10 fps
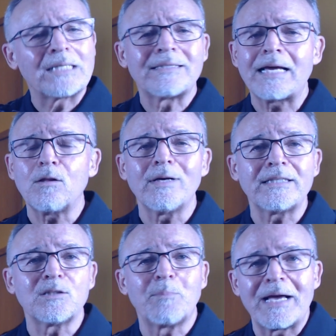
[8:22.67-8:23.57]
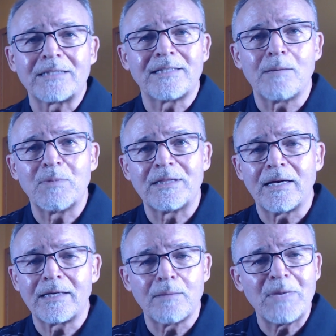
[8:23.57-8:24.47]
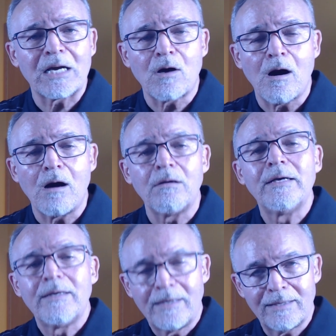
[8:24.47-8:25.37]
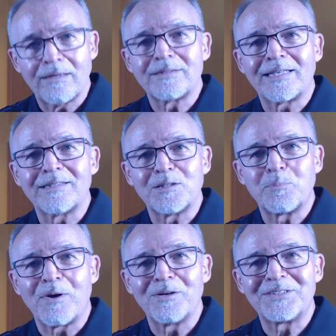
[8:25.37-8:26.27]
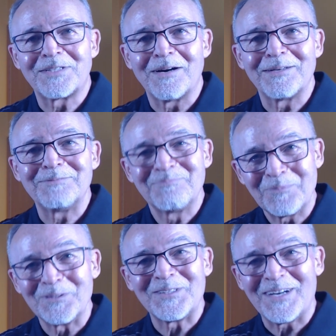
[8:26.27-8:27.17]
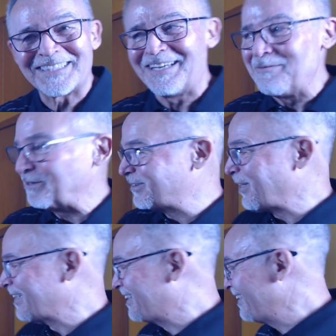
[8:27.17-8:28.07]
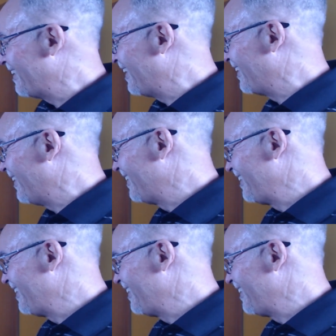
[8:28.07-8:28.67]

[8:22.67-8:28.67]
take a look at this bank statement thing. Give me a call, and let's get this party started. We'll talk to you later.